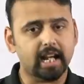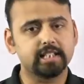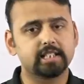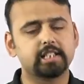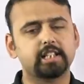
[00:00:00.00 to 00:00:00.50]

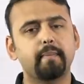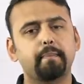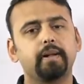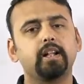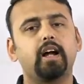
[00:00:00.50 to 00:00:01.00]
and
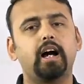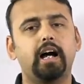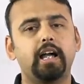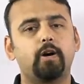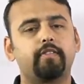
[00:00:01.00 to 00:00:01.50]
simple
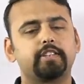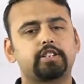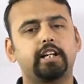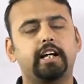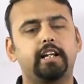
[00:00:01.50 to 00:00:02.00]
eye of a
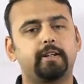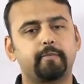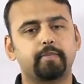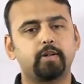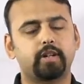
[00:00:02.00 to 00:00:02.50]
child.
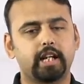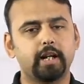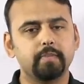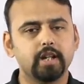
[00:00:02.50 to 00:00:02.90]
Okay,